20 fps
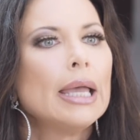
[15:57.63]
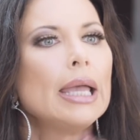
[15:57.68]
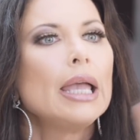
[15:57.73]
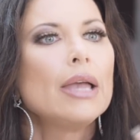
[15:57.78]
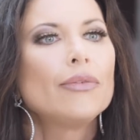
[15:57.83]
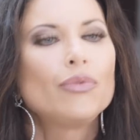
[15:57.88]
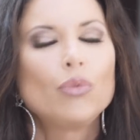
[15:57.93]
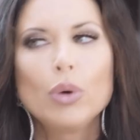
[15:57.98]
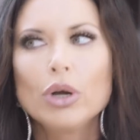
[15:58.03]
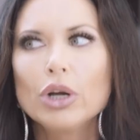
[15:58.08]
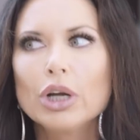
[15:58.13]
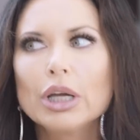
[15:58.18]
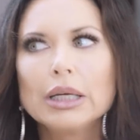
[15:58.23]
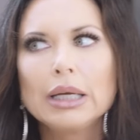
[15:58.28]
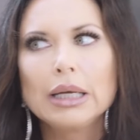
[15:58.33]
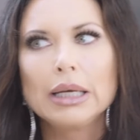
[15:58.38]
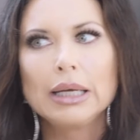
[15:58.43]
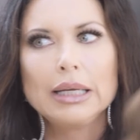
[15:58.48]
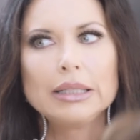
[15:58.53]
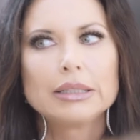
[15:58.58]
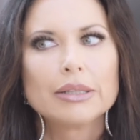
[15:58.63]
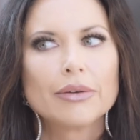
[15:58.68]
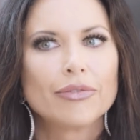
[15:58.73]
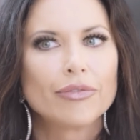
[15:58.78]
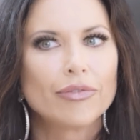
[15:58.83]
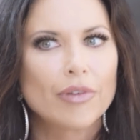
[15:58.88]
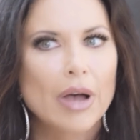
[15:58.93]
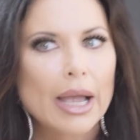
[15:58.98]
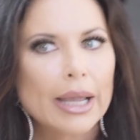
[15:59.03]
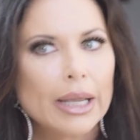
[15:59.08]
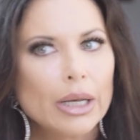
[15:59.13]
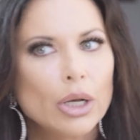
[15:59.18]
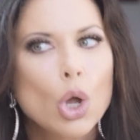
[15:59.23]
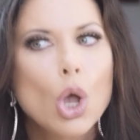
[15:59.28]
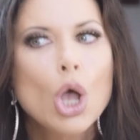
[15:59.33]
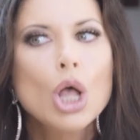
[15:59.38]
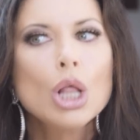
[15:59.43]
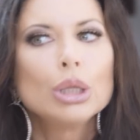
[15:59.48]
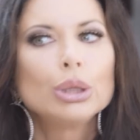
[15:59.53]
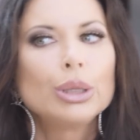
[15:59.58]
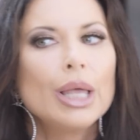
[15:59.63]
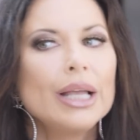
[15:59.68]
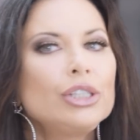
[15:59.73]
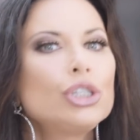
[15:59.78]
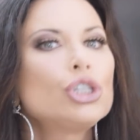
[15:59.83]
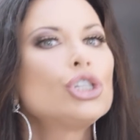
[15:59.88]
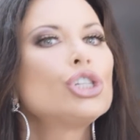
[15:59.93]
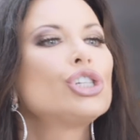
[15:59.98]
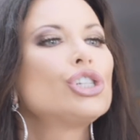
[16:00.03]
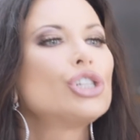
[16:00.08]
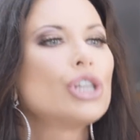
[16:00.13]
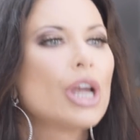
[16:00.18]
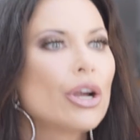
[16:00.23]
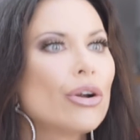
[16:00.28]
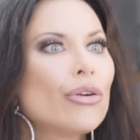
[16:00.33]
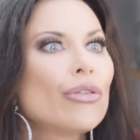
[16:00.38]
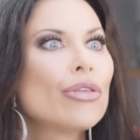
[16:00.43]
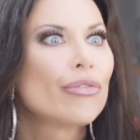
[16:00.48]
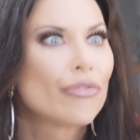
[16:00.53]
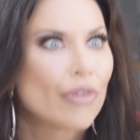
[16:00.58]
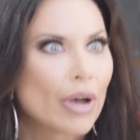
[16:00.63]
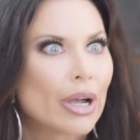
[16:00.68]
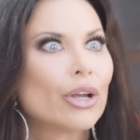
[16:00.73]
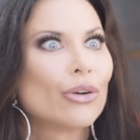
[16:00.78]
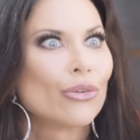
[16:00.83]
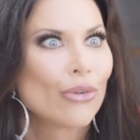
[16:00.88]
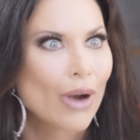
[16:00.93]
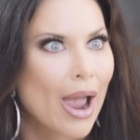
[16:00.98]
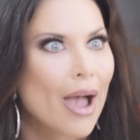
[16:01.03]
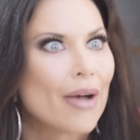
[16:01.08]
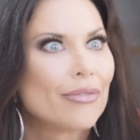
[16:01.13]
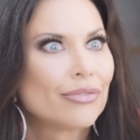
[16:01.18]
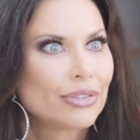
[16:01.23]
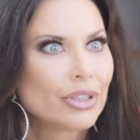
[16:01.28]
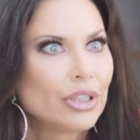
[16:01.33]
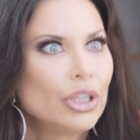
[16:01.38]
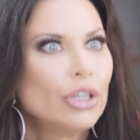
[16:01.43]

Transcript: If we're gonna need to fight, let's share the fucking raft.